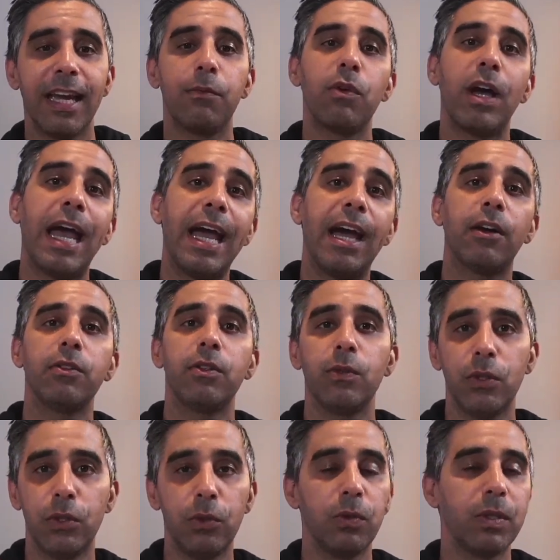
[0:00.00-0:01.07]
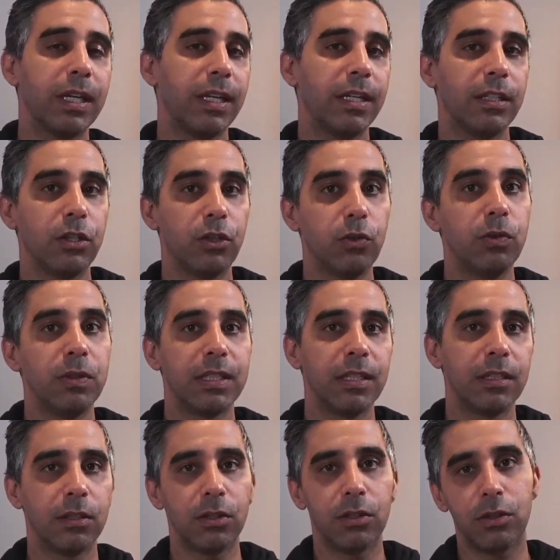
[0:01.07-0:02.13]
and how you can
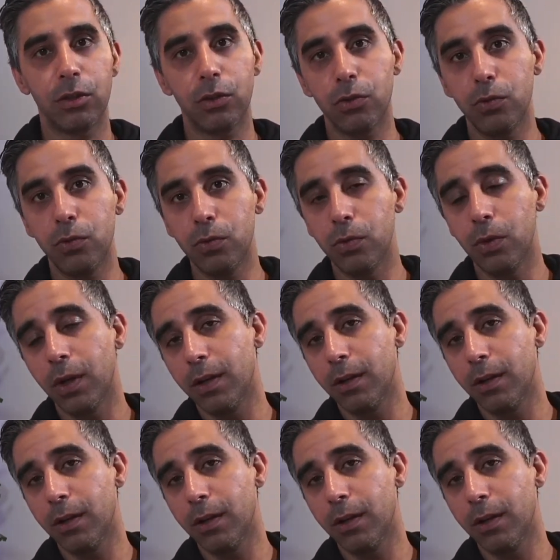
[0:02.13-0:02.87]
use it to